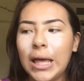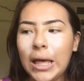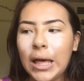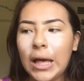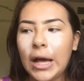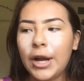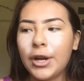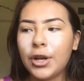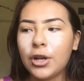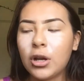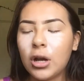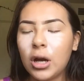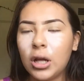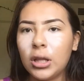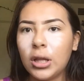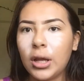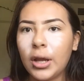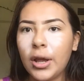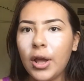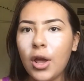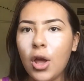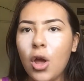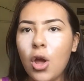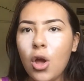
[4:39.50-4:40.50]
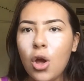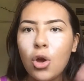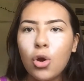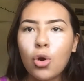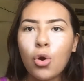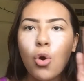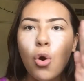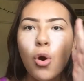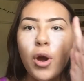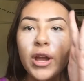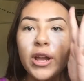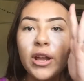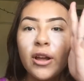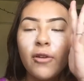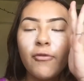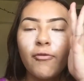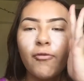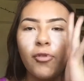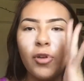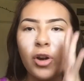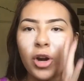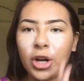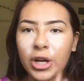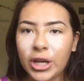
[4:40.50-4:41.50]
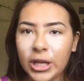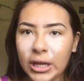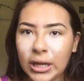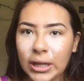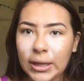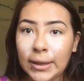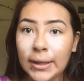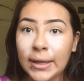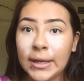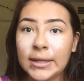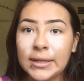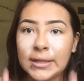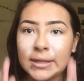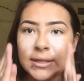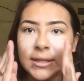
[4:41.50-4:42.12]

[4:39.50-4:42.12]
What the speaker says: how do you call it, going vertically